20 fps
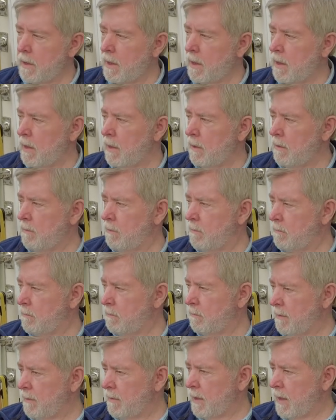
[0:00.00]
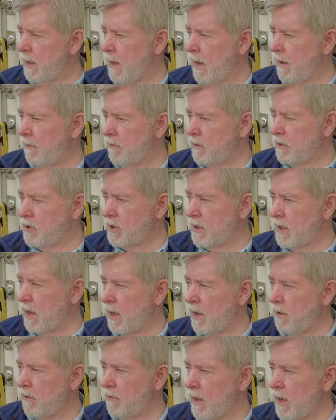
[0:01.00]
uh, I haven't seen
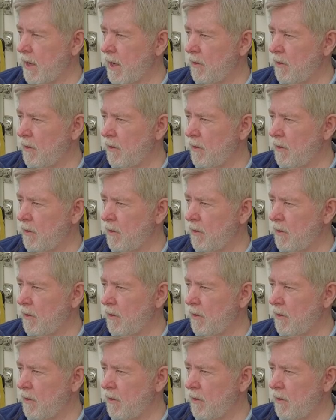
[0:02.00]
anything.